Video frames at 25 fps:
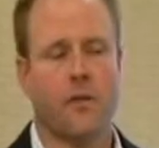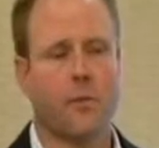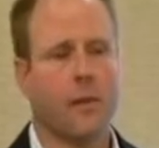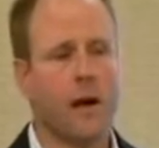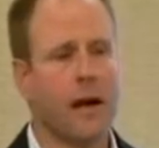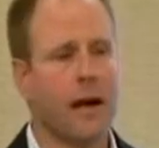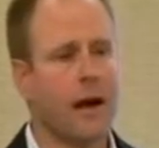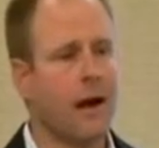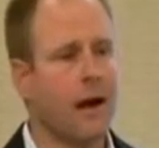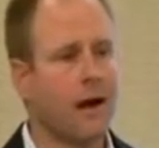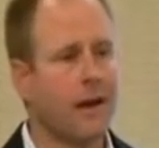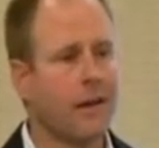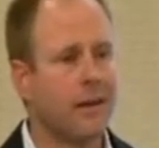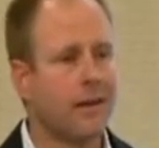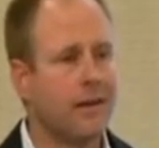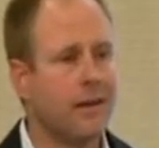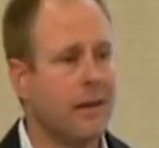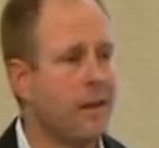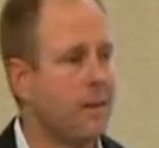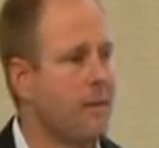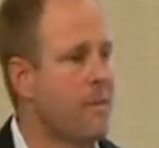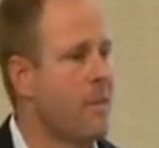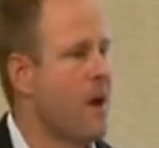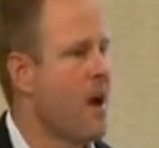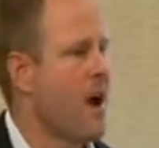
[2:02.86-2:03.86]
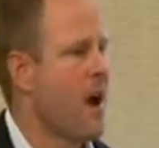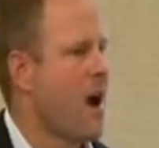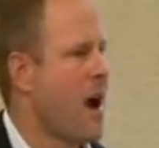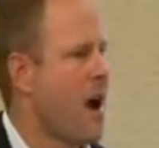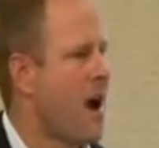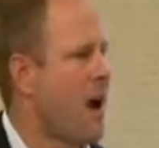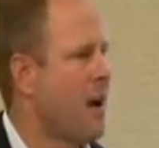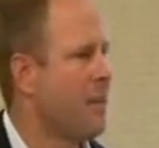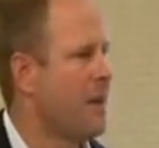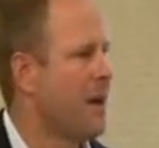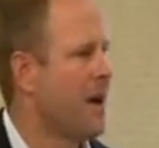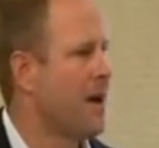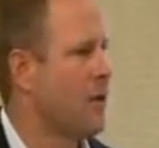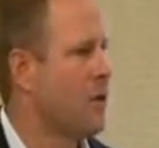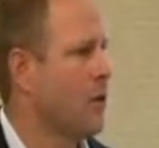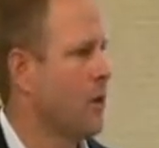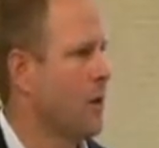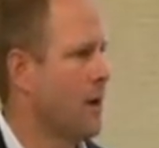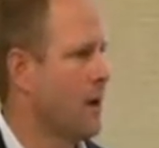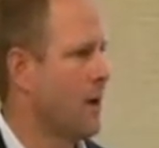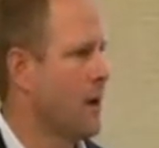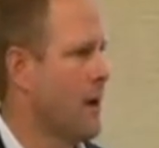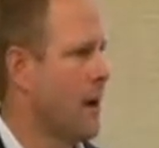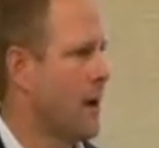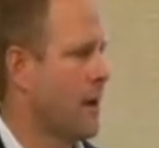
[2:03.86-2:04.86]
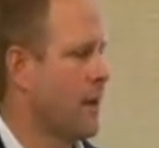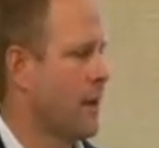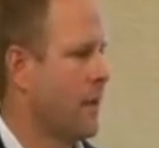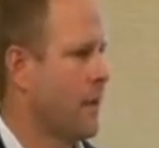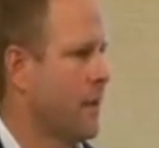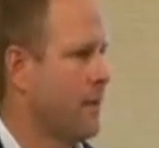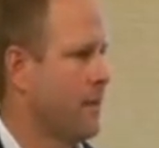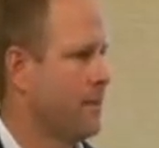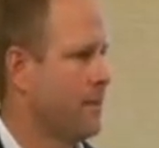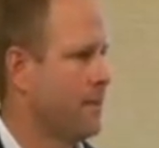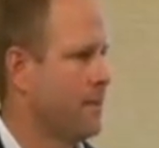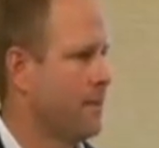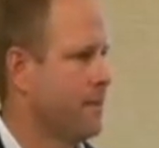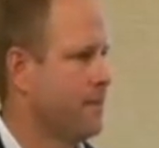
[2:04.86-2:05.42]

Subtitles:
cut from my hockey team, I'm not good at hockey.